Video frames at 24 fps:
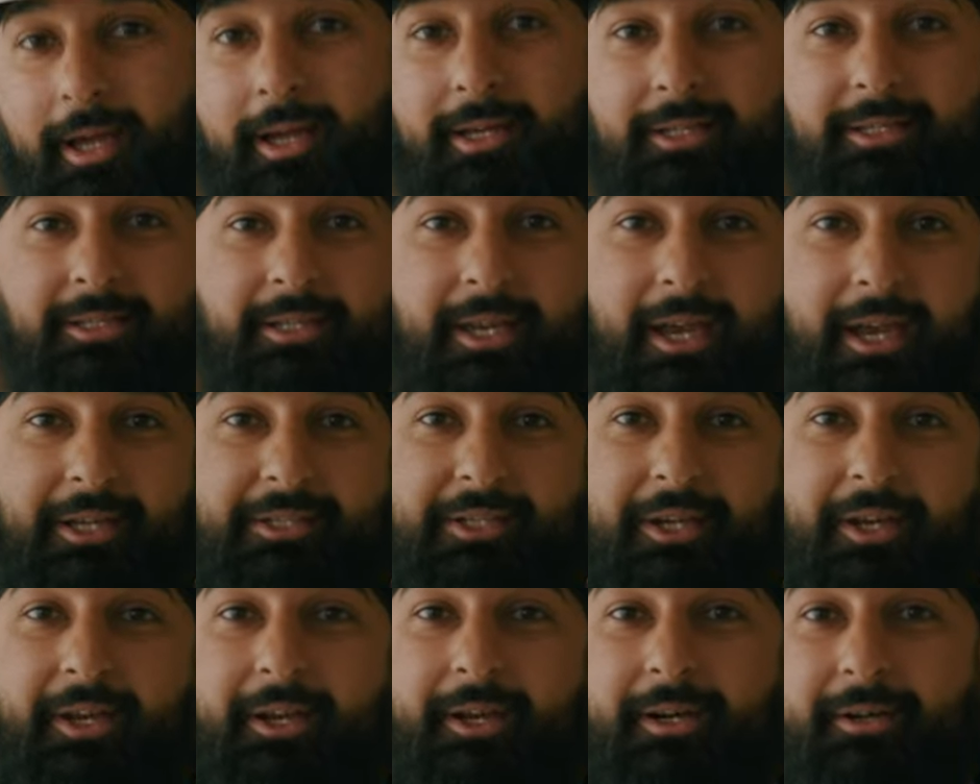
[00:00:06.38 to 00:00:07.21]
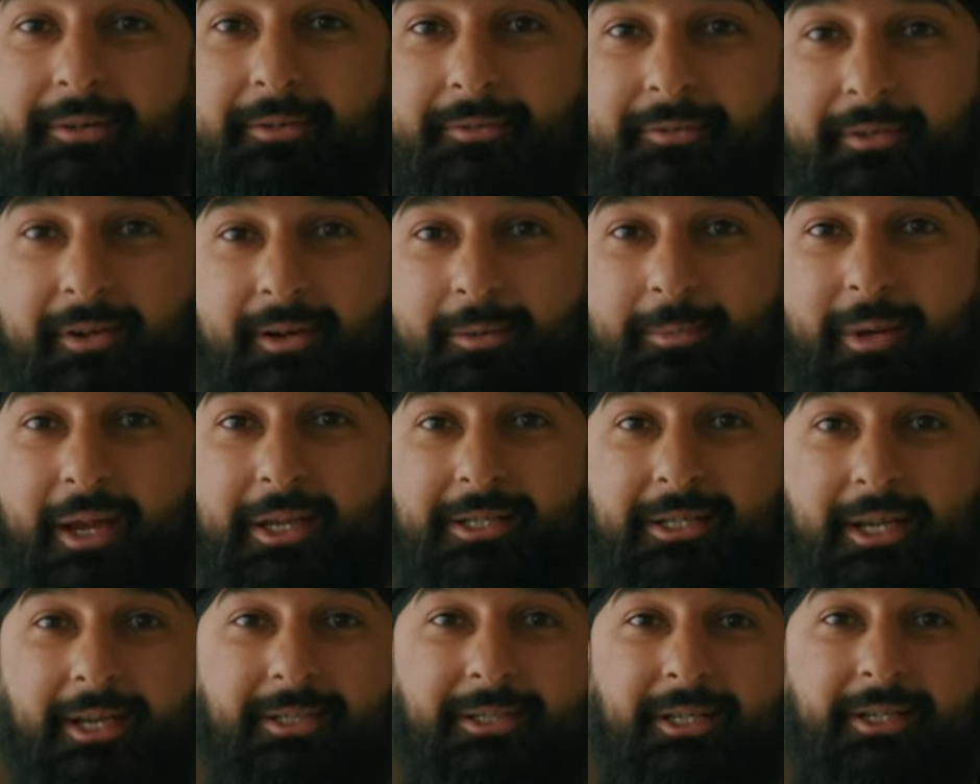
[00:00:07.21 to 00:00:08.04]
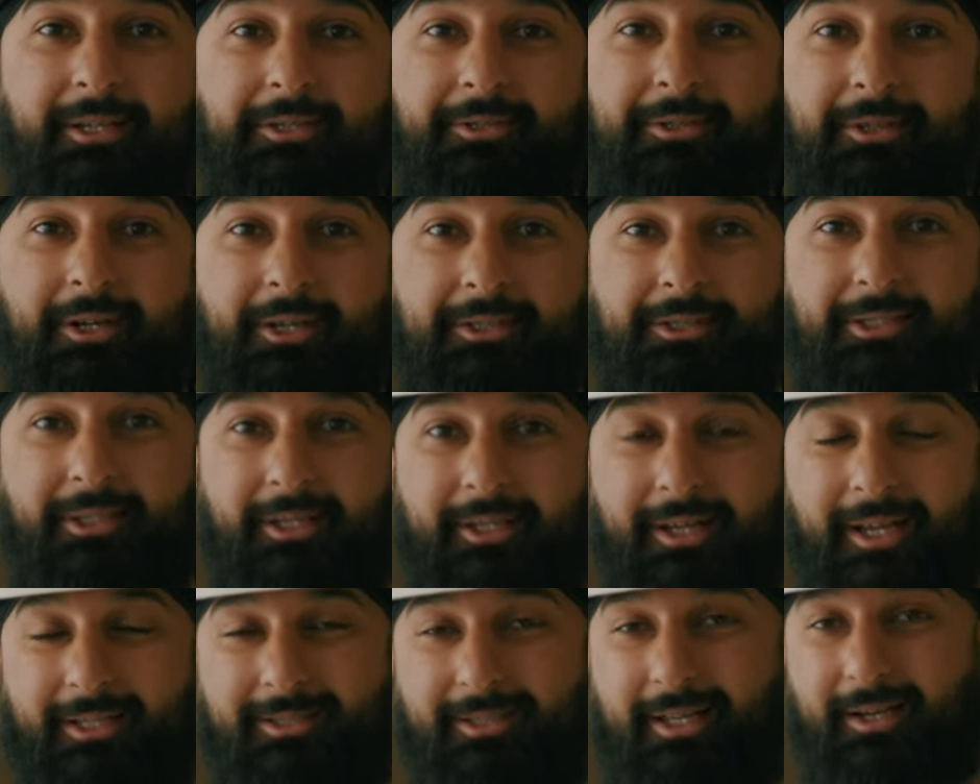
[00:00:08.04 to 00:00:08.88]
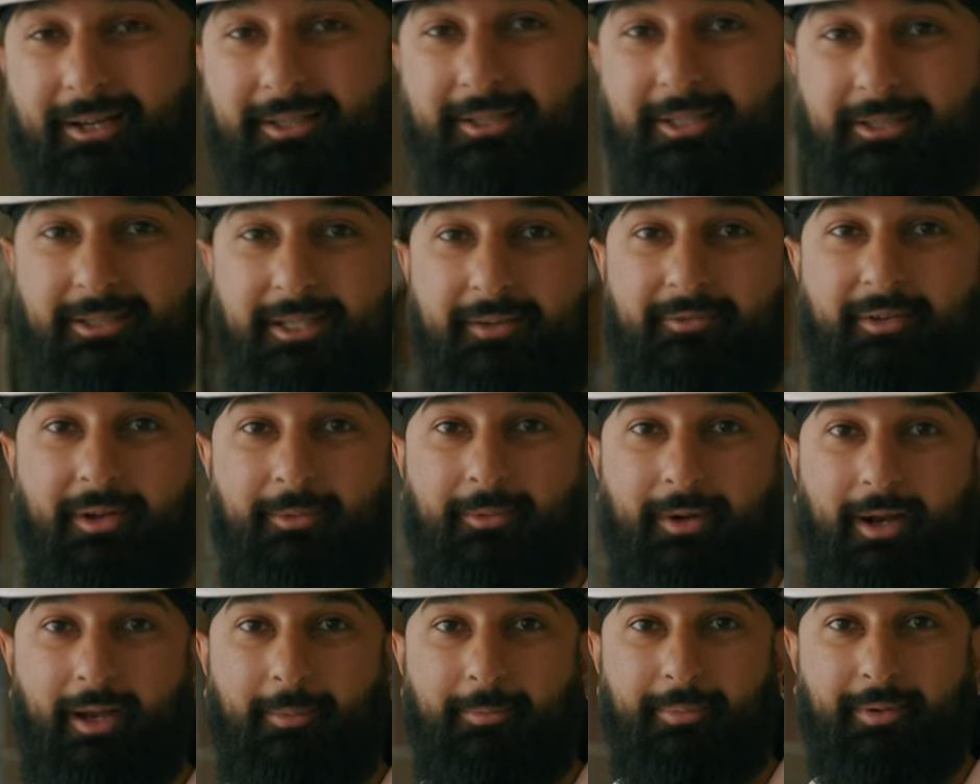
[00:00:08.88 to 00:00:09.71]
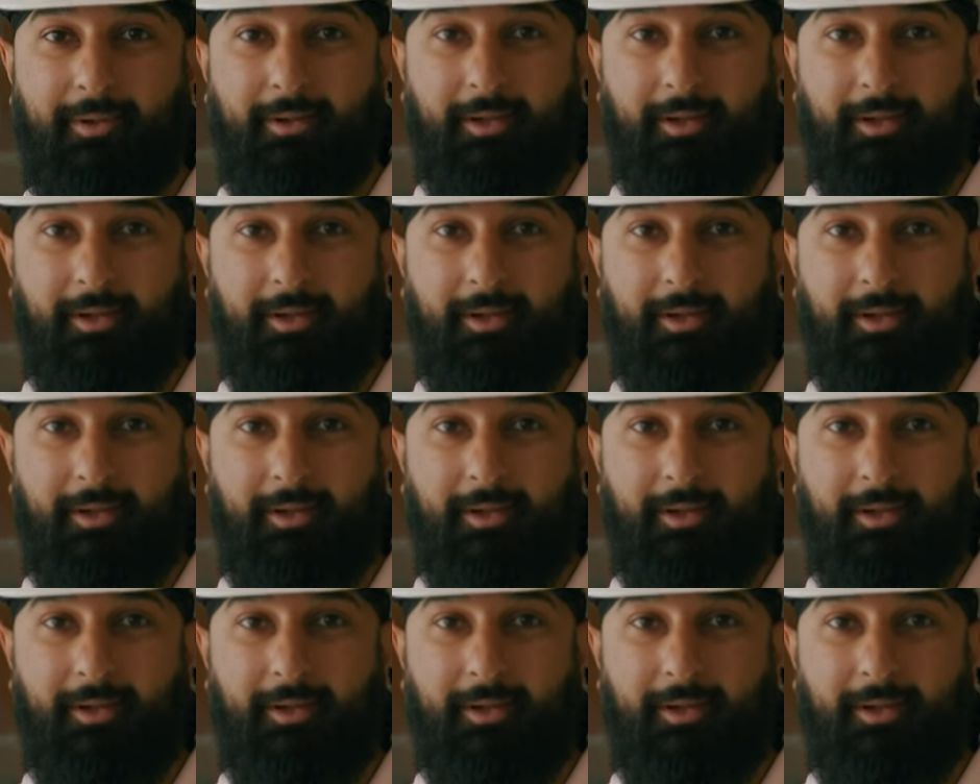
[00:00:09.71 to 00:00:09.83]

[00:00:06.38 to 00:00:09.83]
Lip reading: guys, AJ here from HKC Construction as the health and safety rep.